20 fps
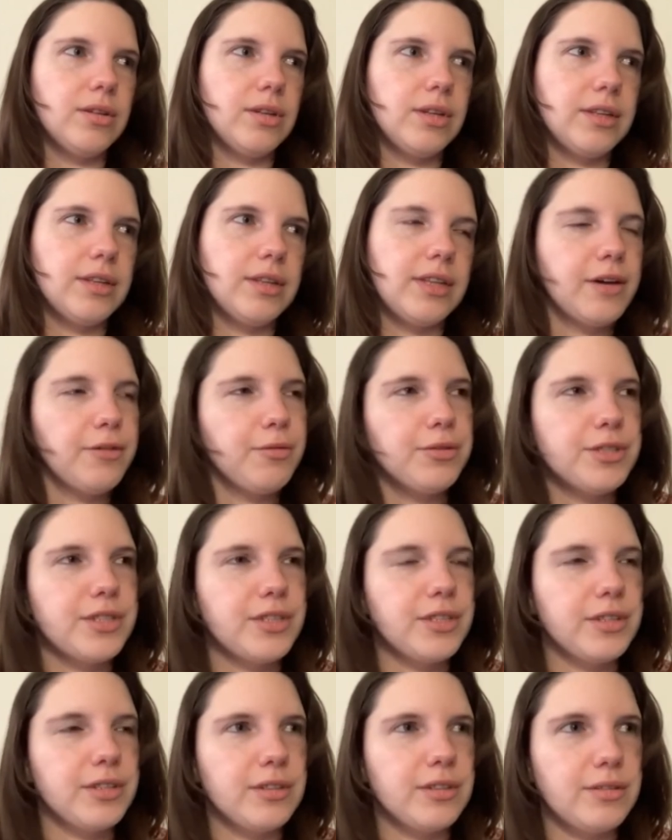that was
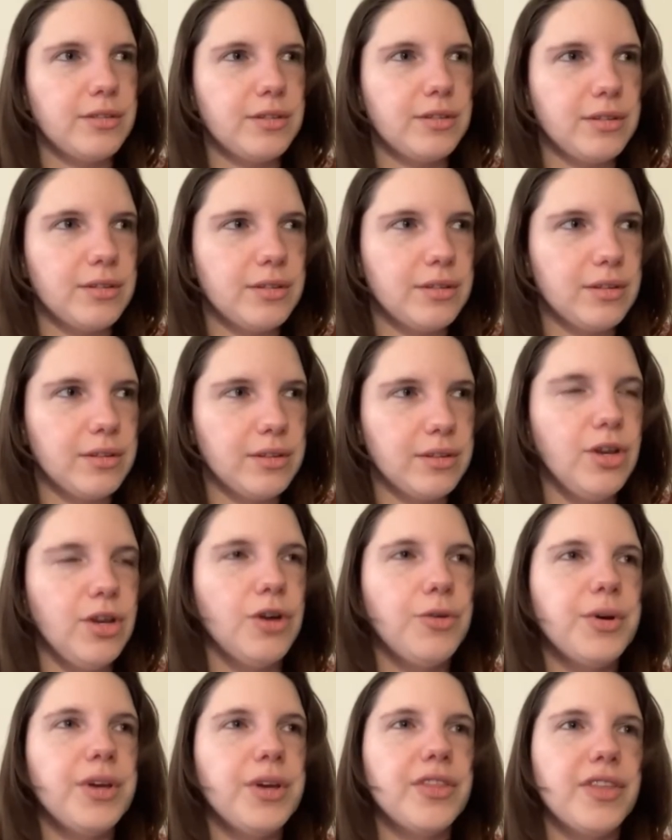
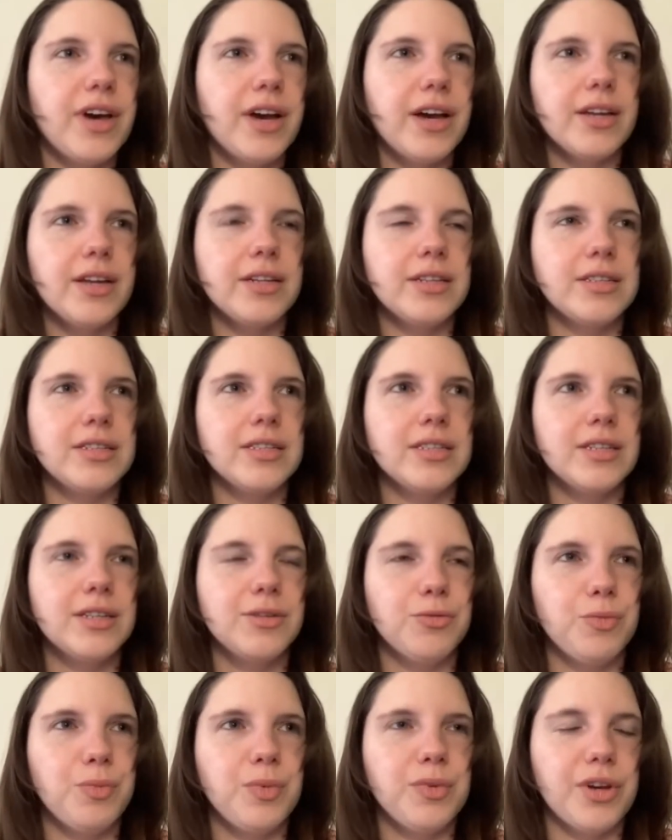knowing that
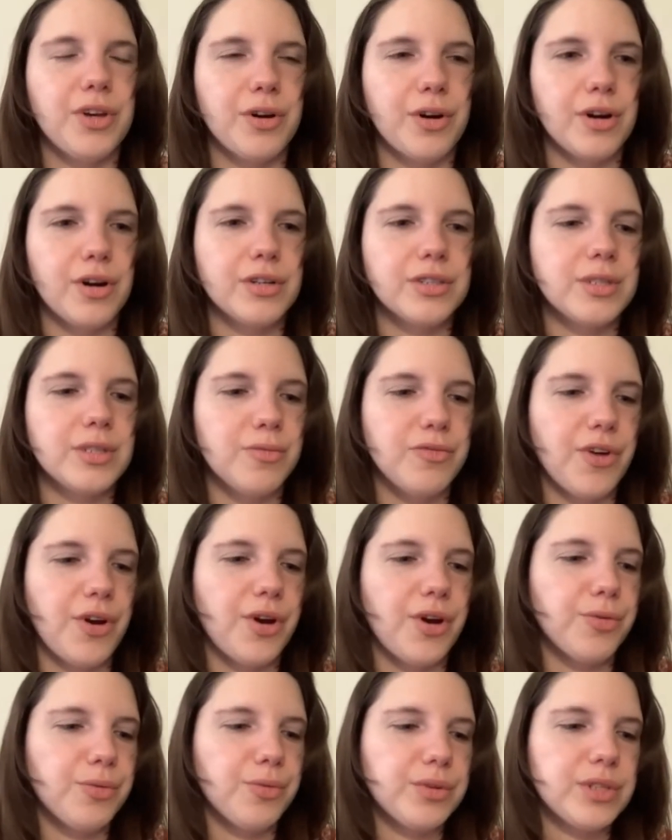there are some
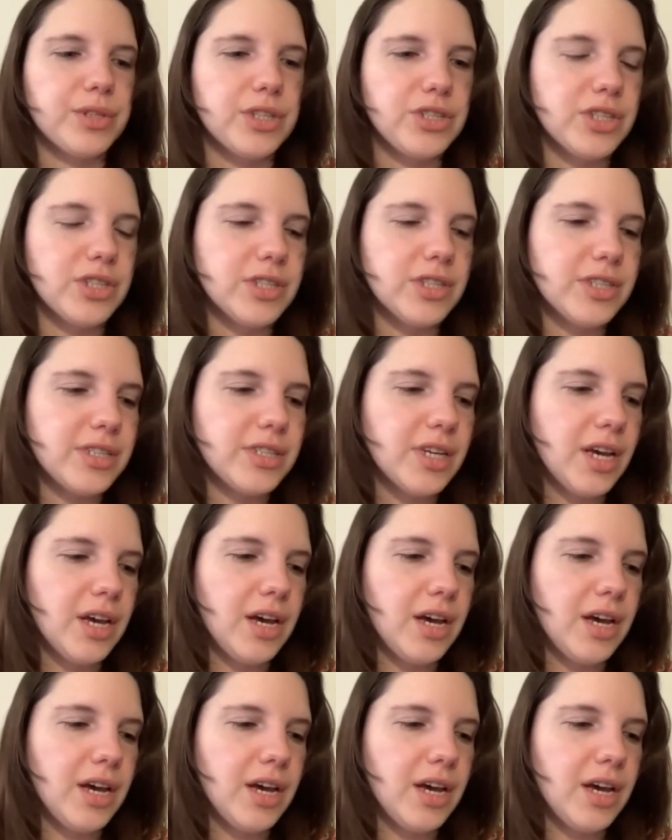very religious,